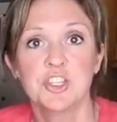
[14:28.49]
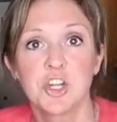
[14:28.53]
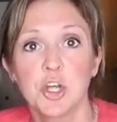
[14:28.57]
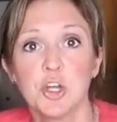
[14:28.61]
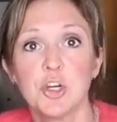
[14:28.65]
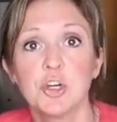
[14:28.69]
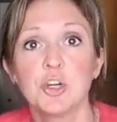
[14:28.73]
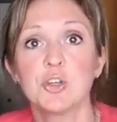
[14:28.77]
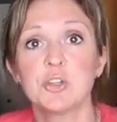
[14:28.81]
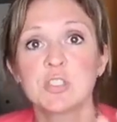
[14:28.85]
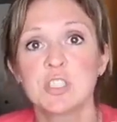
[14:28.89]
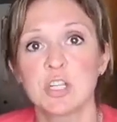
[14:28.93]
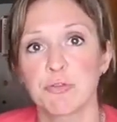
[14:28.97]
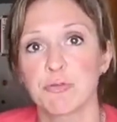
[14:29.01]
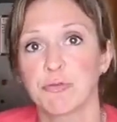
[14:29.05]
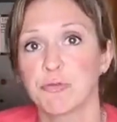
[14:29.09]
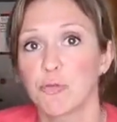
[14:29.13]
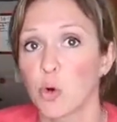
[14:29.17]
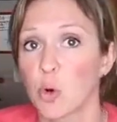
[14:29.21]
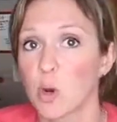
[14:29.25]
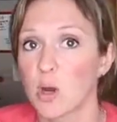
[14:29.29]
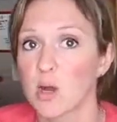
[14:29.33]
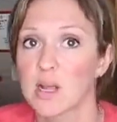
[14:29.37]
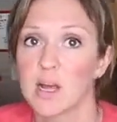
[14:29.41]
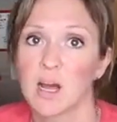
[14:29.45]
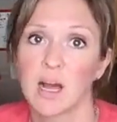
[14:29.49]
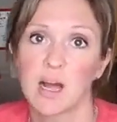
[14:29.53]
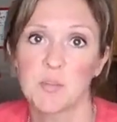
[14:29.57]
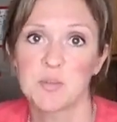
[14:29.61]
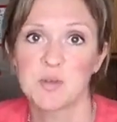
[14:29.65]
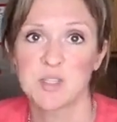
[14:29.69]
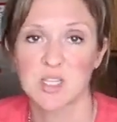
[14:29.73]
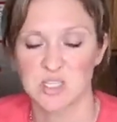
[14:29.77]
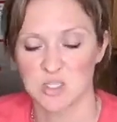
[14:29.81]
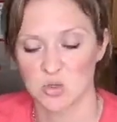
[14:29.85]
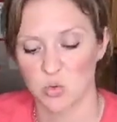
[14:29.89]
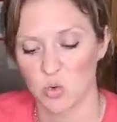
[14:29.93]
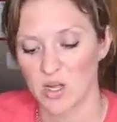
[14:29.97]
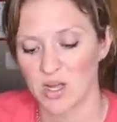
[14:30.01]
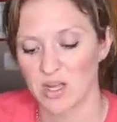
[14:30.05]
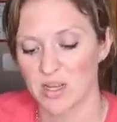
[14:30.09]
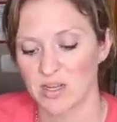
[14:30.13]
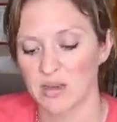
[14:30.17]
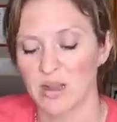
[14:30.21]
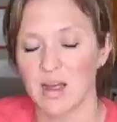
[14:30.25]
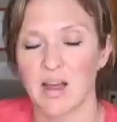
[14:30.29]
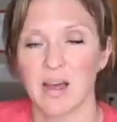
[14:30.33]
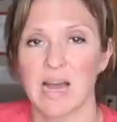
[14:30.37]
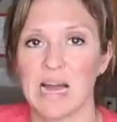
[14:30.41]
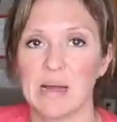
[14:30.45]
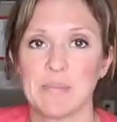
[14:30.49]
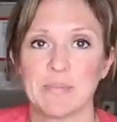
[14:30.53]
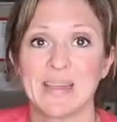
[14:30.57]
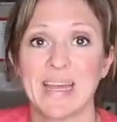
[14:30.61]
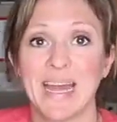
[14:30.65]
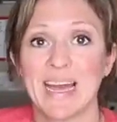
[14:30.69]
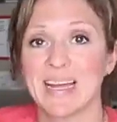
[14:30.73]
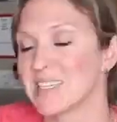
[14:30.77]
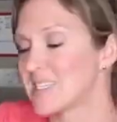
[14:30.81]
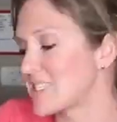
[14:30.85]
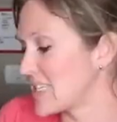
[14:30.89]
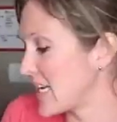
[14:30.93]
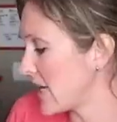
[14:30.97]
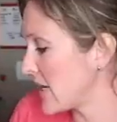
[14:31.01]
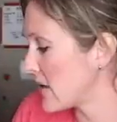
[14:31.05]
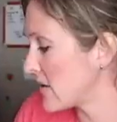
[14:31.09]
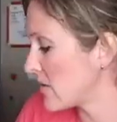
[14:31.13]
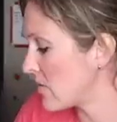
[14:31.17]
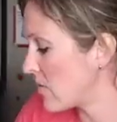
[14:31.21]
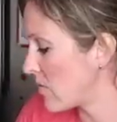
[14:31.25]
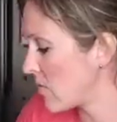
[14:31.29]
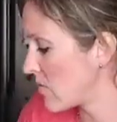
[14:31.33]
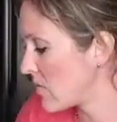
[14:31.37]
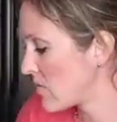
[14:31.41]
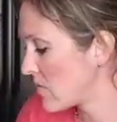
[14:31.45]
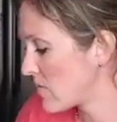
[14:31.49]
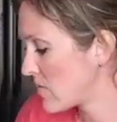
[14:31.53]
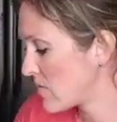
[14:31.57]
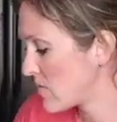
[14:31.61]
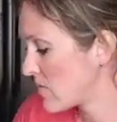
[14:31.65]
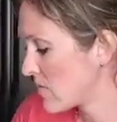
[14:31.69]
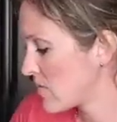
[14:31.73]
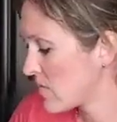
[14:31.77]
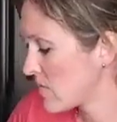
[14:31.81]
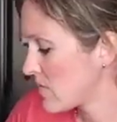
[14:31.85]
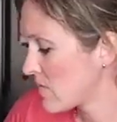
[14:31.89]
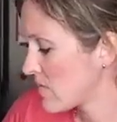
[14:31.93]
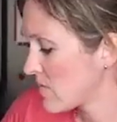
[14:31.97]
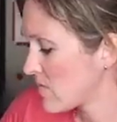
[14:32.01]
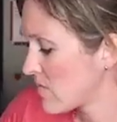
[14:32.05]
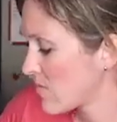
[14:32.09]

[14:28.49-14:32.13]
Two to four cups is what I'm guessing